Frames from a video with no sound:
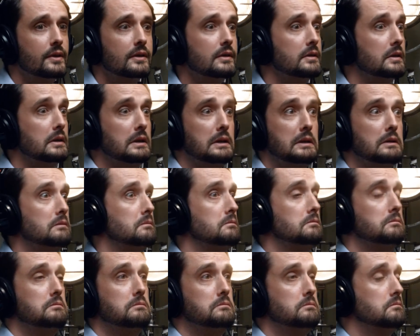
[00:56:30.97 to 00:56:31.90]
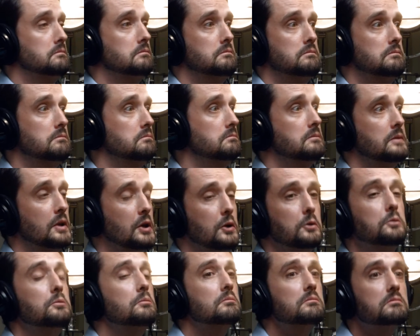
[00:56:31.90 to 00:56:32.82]
It's like,
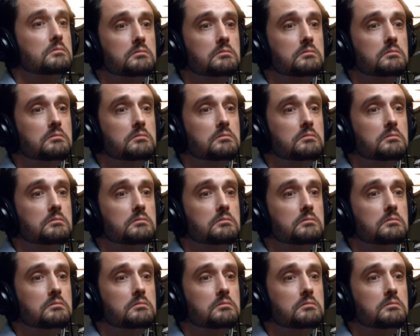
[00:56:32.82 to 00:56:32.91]
nope.